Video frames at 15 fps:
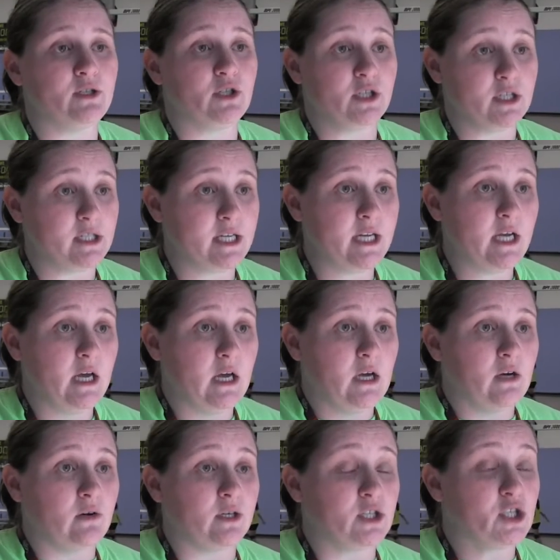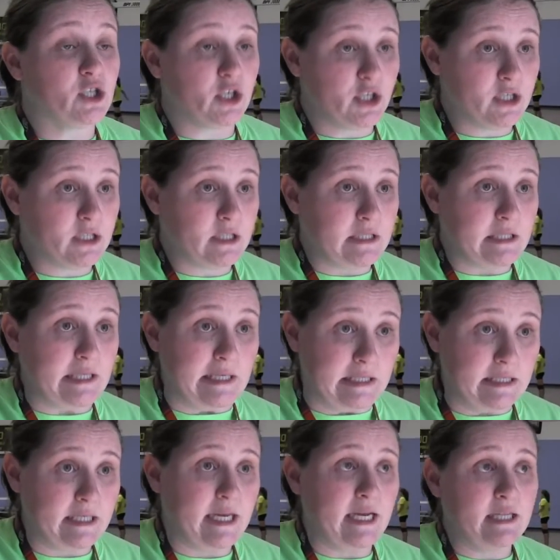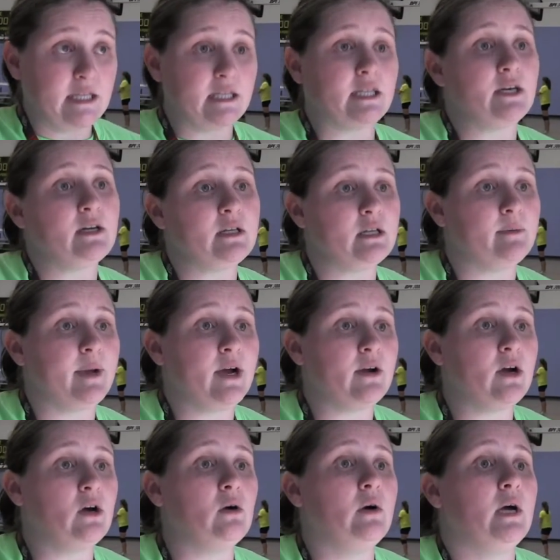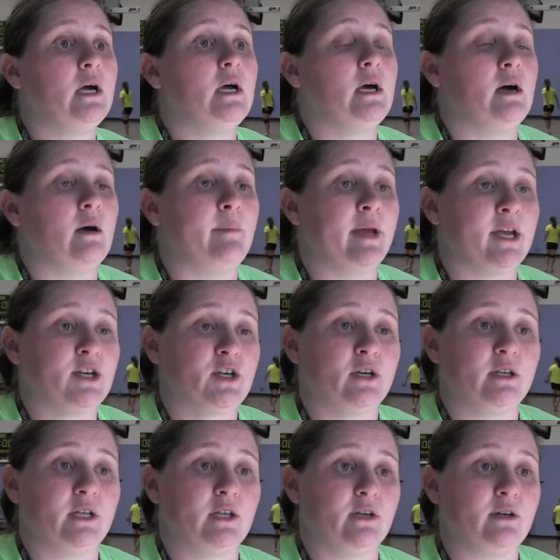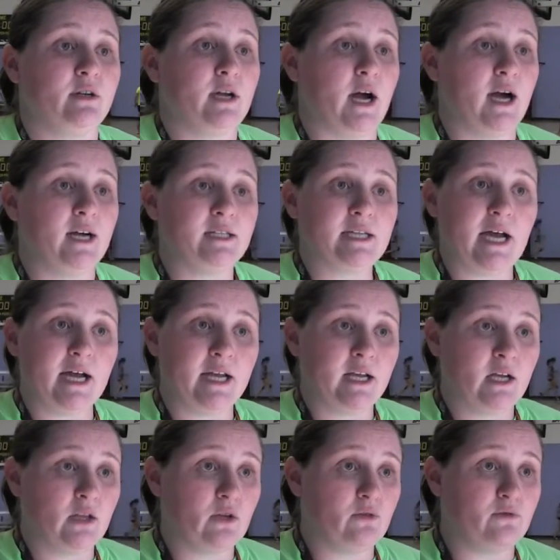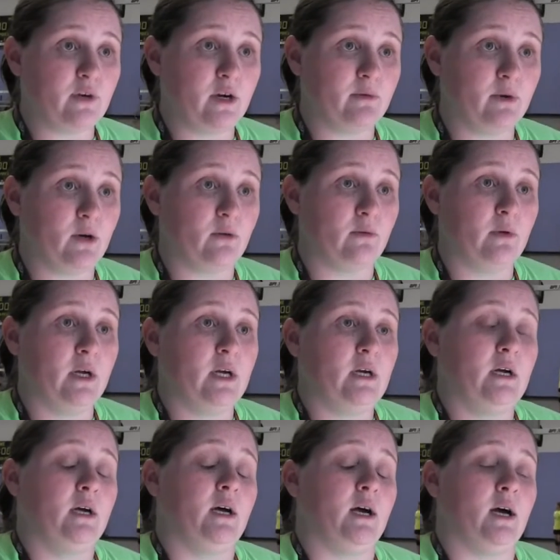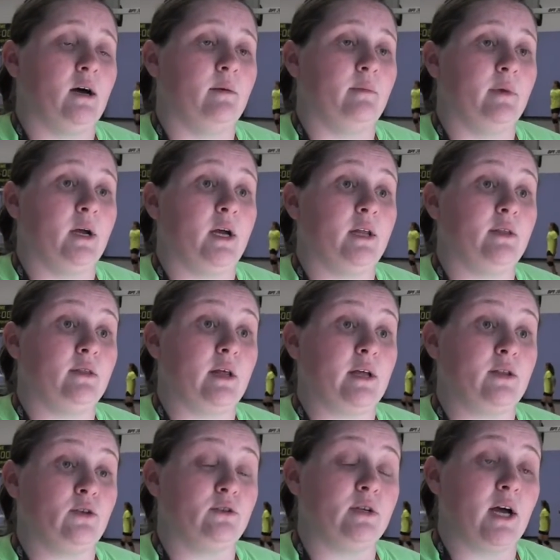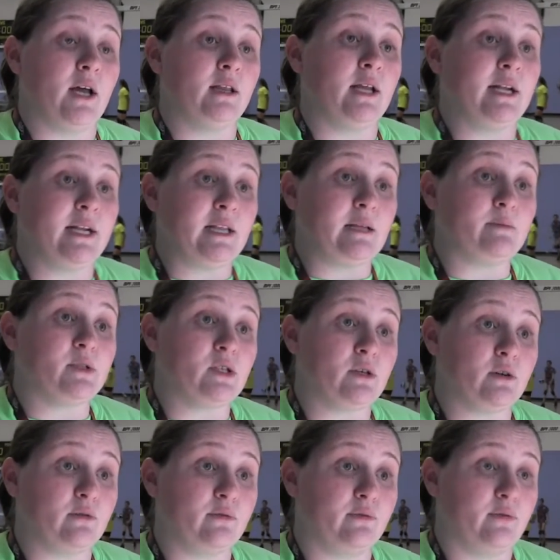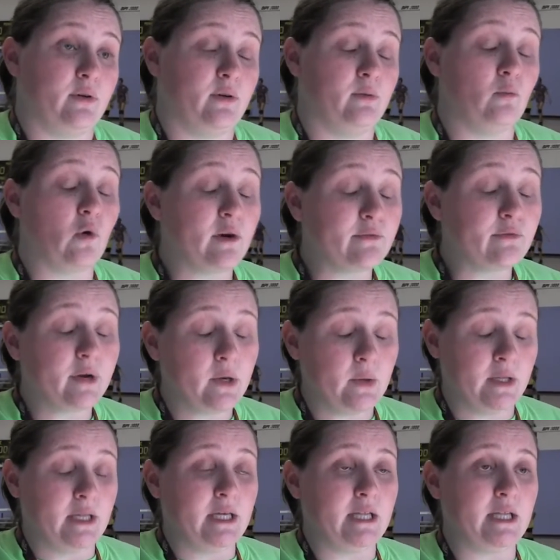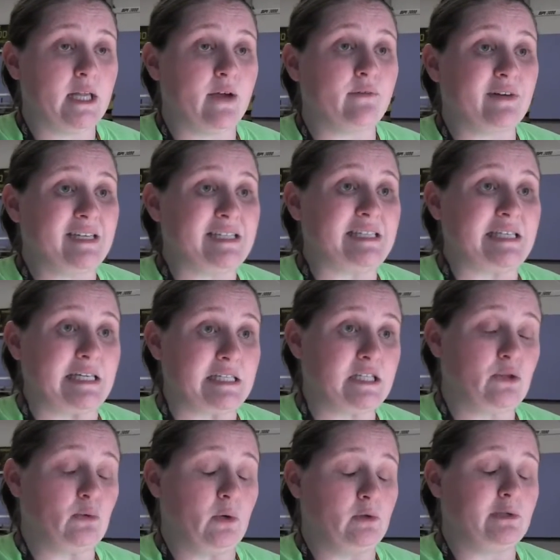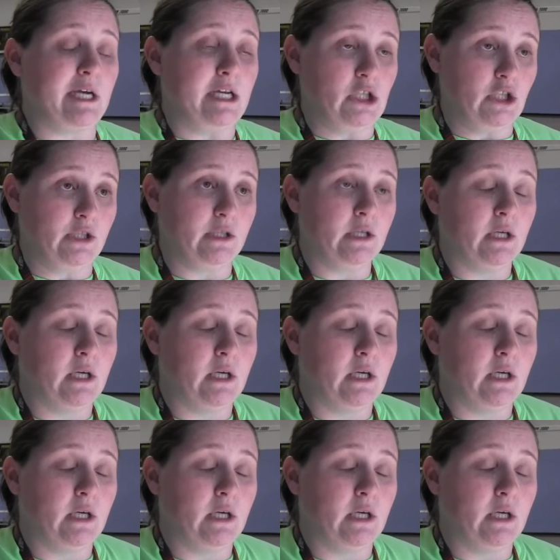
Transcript: jersey or shirt to indicate that they're a libero. Make sure that they're not attacking in their front row and that you're not letting them serve more frequently than every 6th rotation.